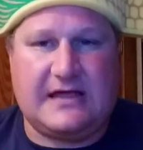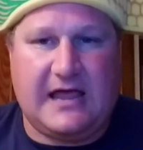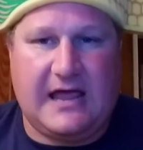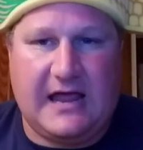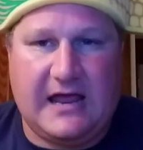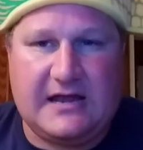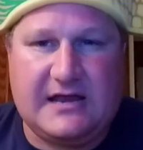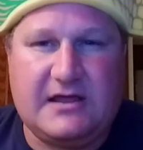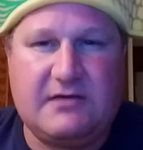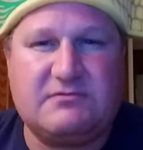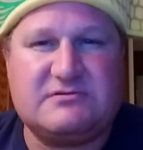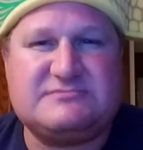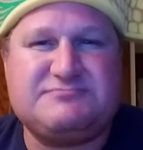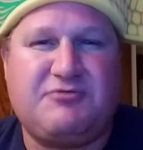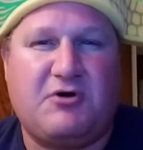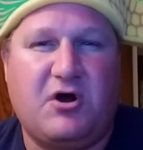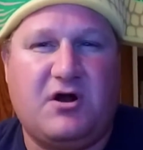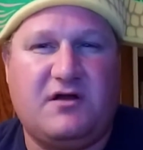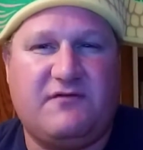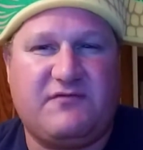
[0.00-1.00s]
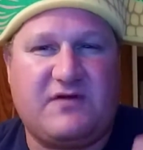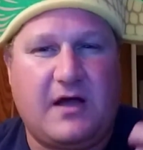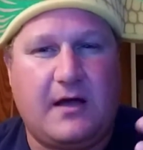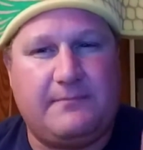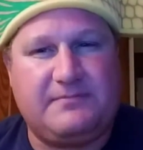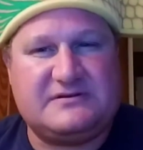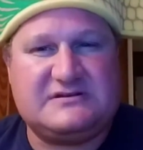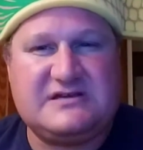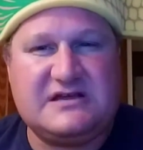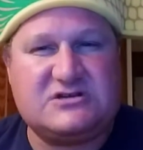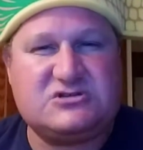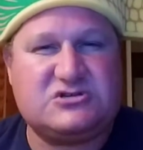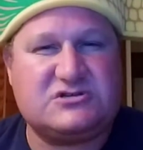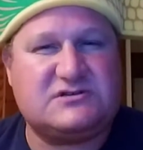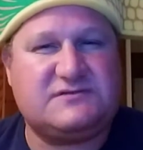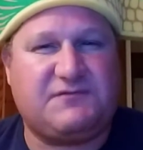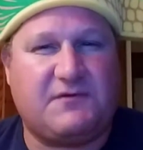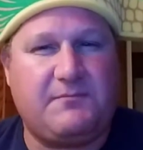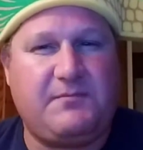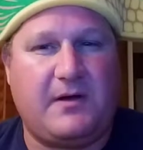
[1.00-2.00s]
and he was part of
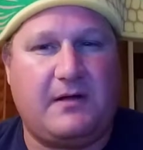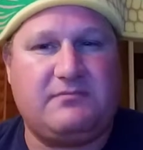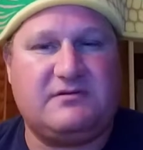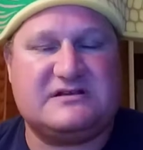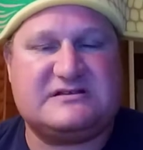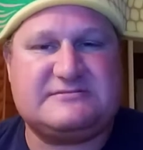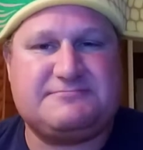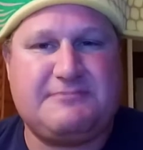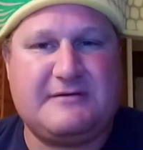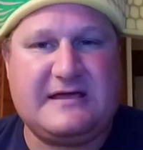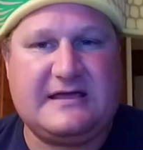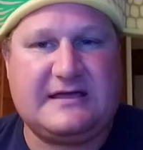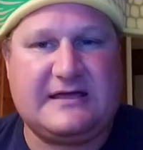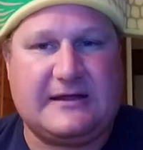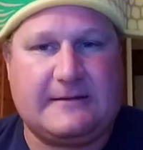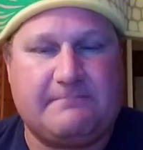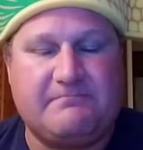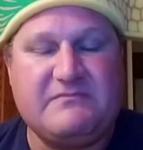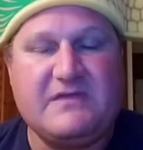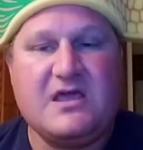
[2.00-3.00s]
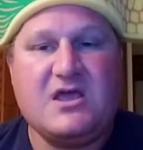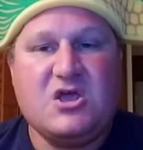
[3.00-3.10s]
competitions for public speaking.